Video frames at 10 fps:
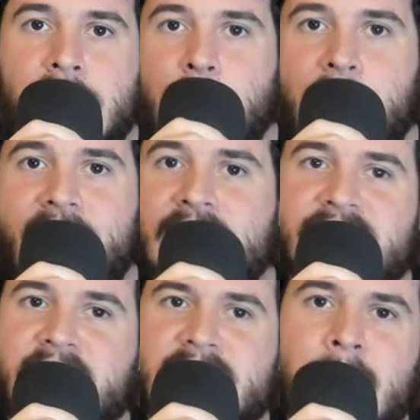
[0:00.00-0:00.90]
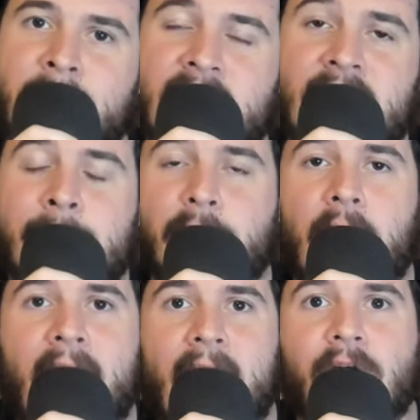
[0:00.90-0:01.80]
but it's just something to keep your
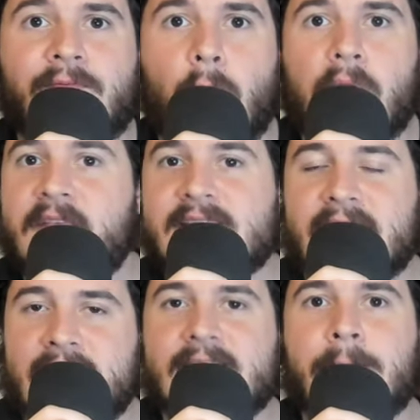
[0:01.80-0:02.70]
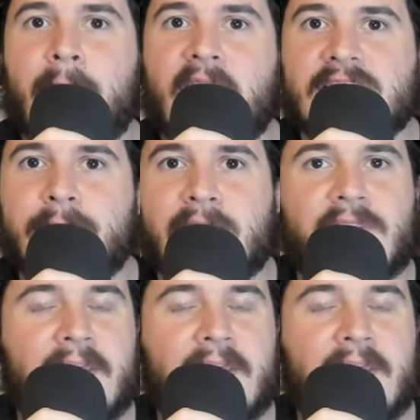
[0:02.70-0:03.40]
eye out for. This is a possibility.